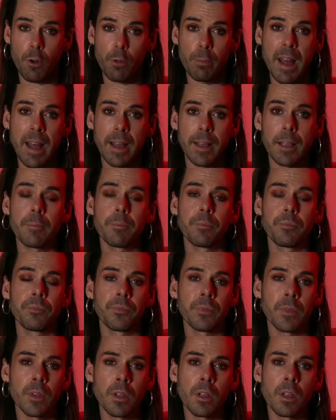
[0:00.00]
back
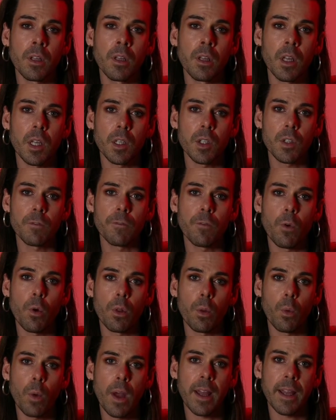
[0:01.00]
and to
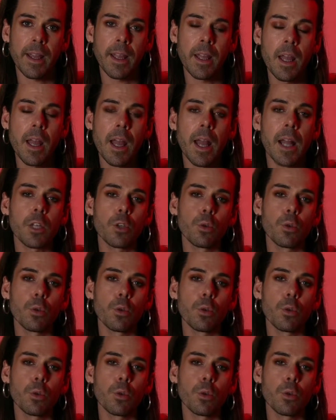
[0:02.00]
fall away. And